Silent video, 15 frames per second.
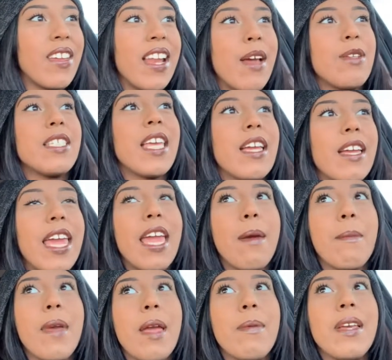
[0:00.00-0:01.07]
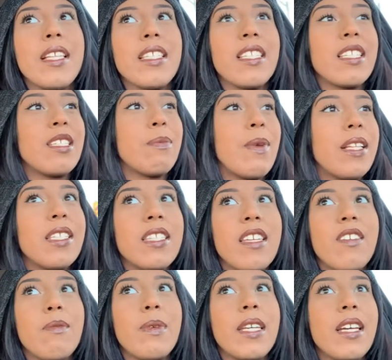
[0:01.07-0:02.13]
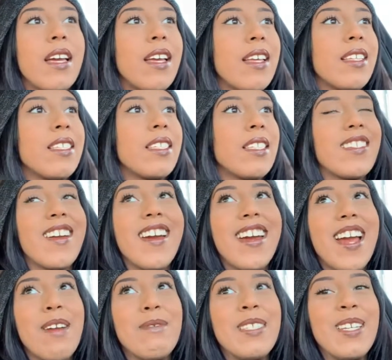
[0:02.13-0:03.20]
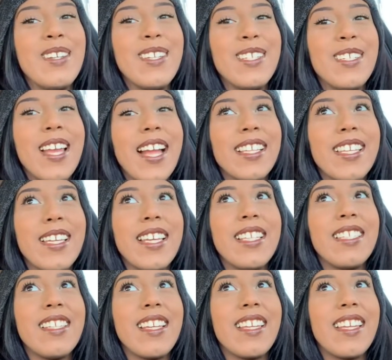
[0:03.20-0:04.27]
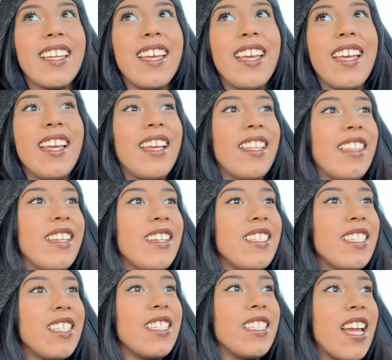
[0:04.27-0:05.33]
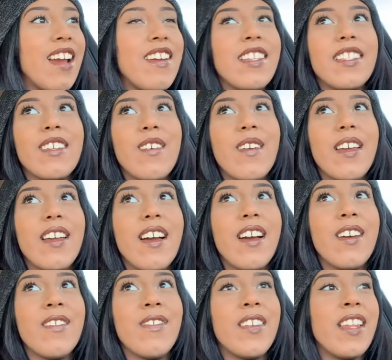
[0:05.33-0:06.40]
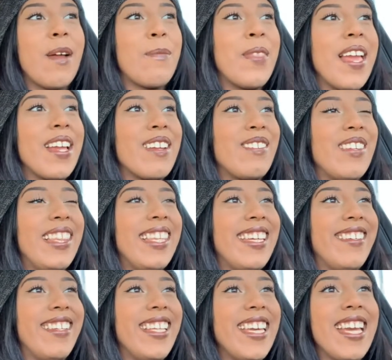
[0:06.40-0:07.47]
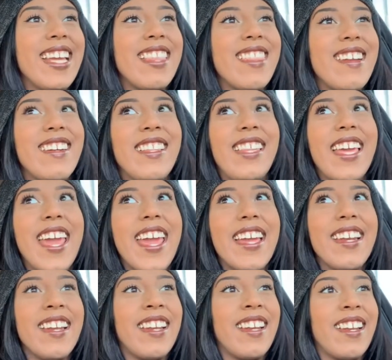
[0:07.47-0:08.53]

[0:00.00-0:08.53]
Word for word: And I was like, hey, maybe it's expensive because, sorry, I'm so distracted because like there's these sirens going off and I'm like literally in their lane.